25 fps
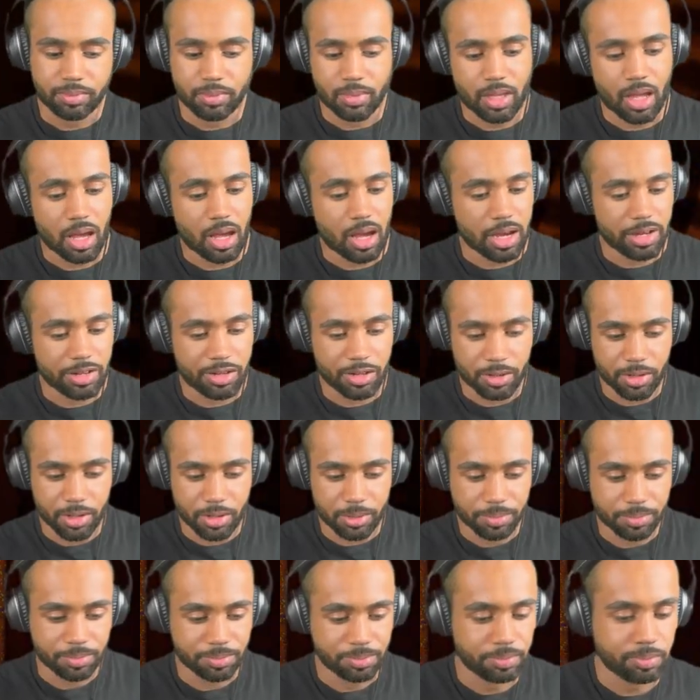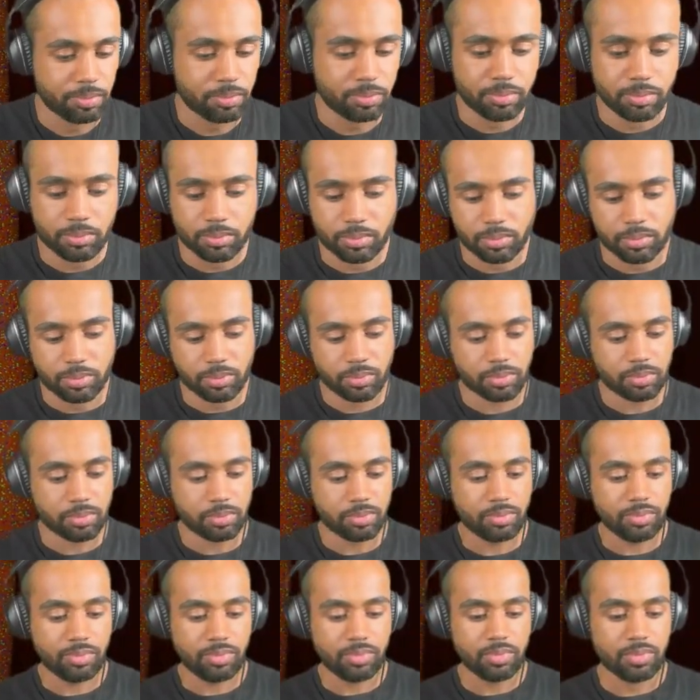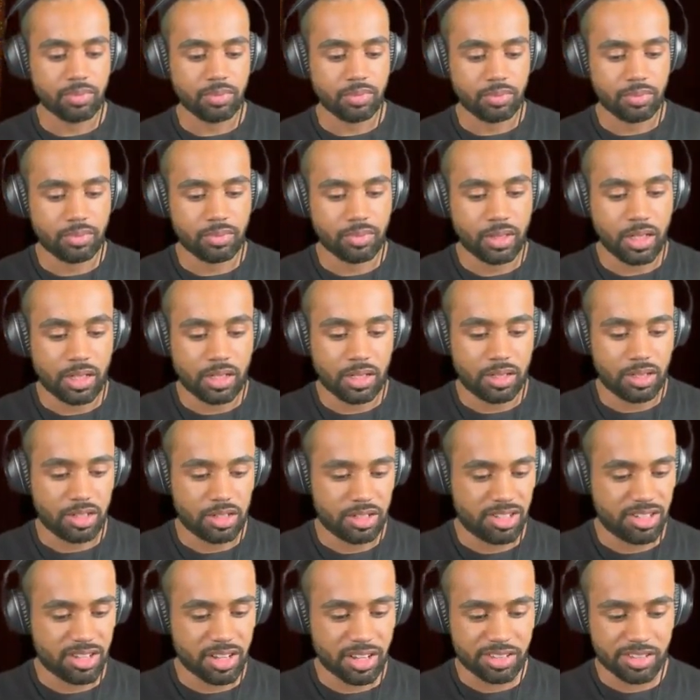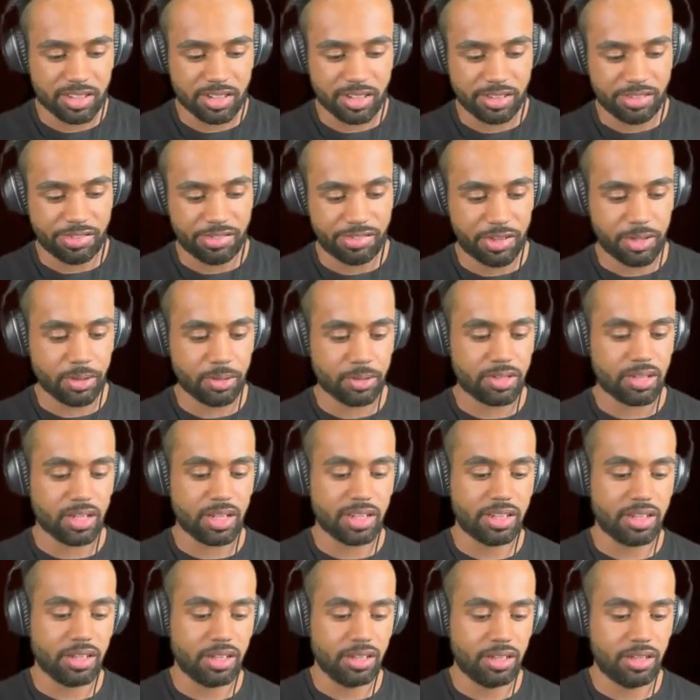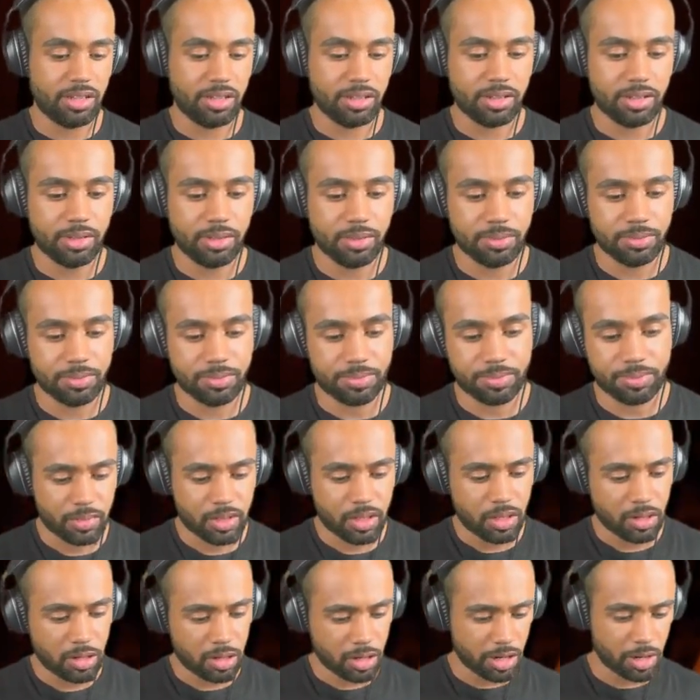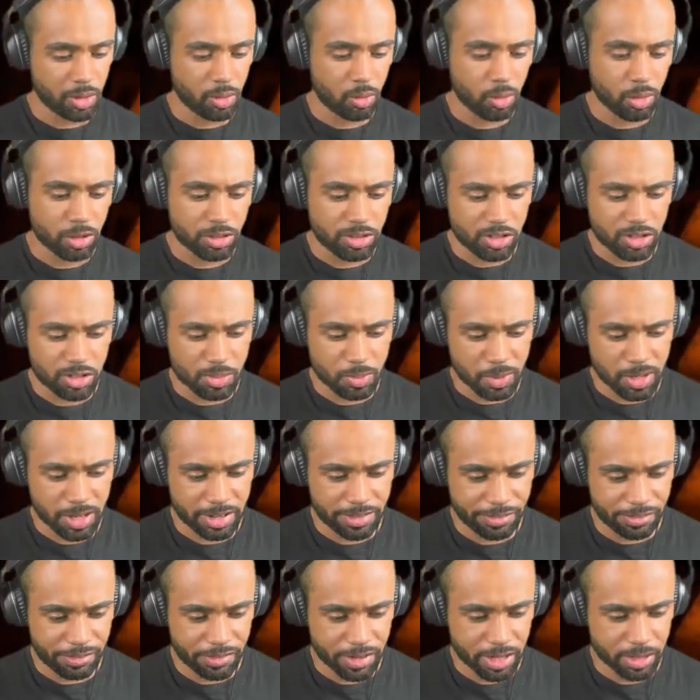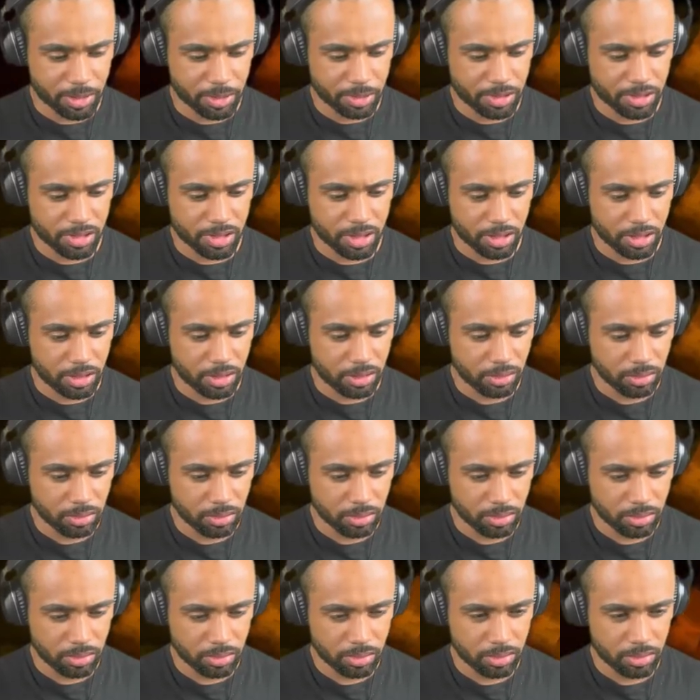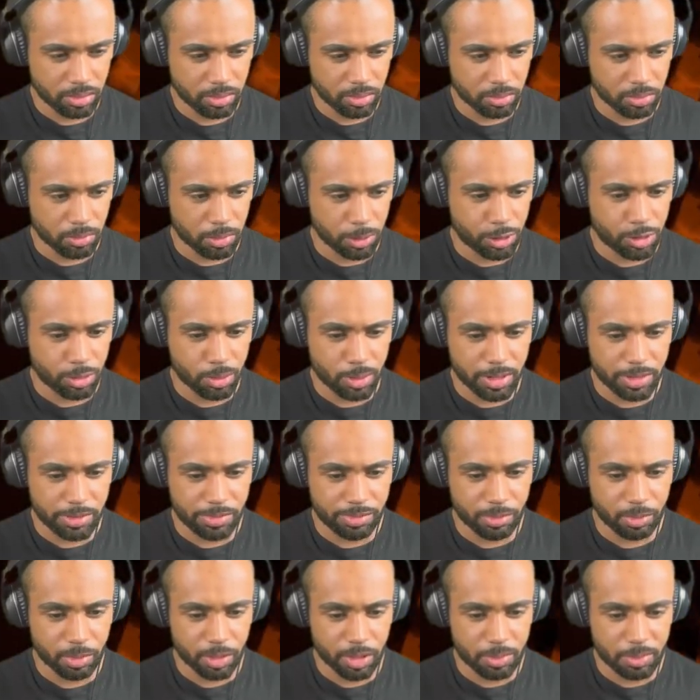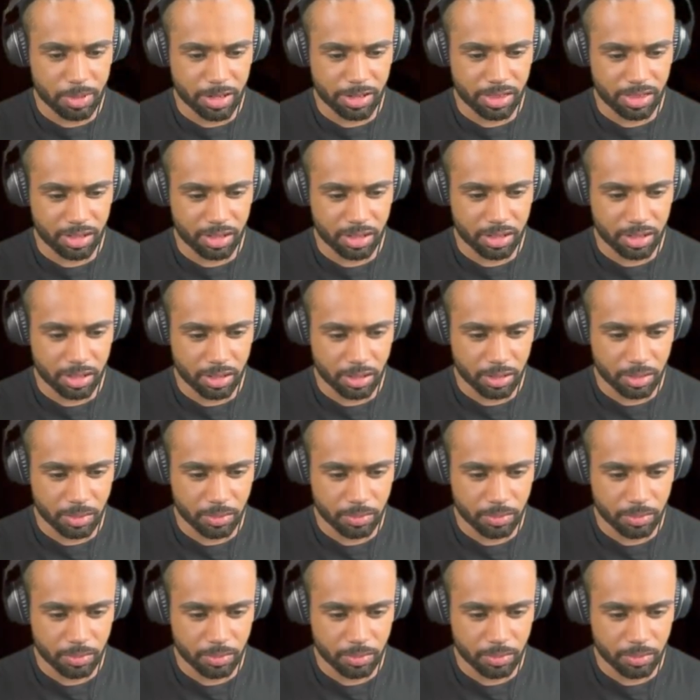I don't know. It certainly feels like it here. Alright, what does my file say? What do I- what am I thinking?